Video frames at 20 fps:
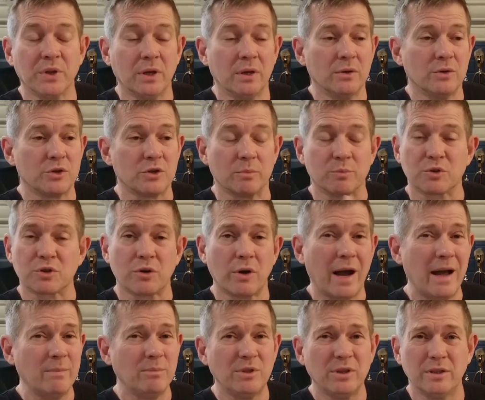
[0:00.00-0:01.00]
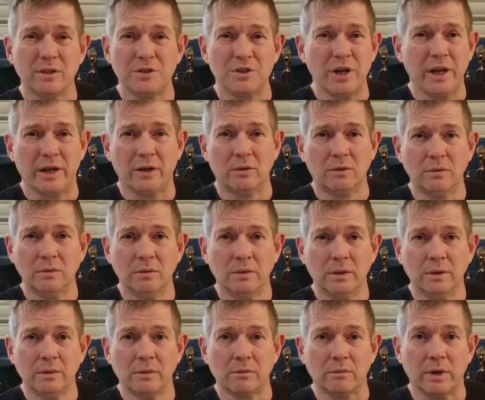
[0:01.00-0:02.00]
Subscribe to the channel,
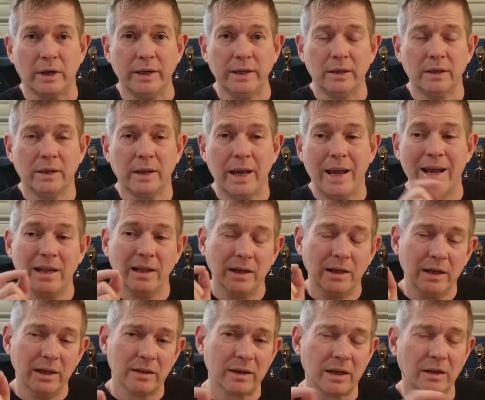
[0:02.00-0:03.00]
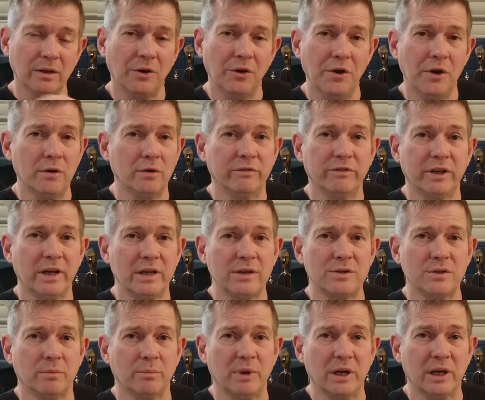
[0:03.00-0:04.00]
right? And then hit that little
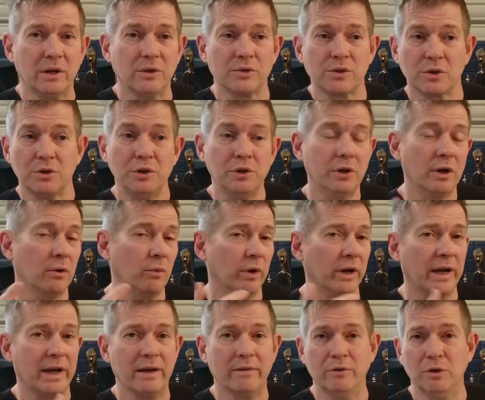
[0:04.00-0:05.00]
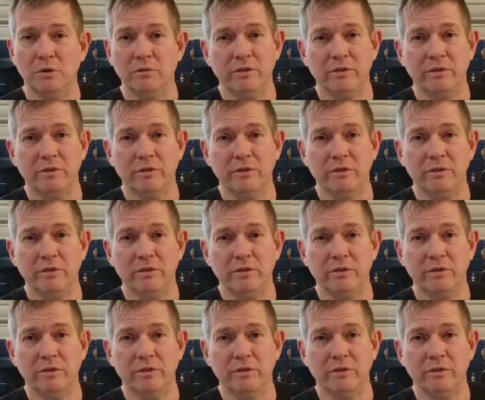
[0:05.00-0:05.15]
notification bell so you know when I have new